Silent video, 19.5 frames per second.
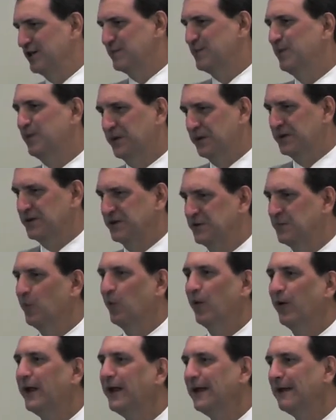this point this
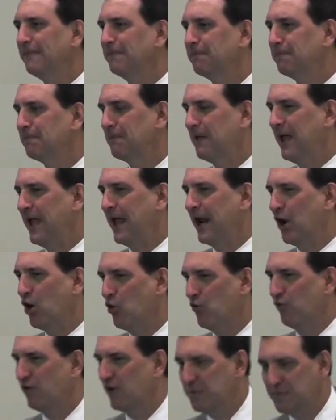morning, and
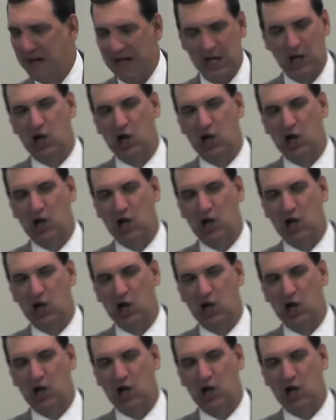hopefully by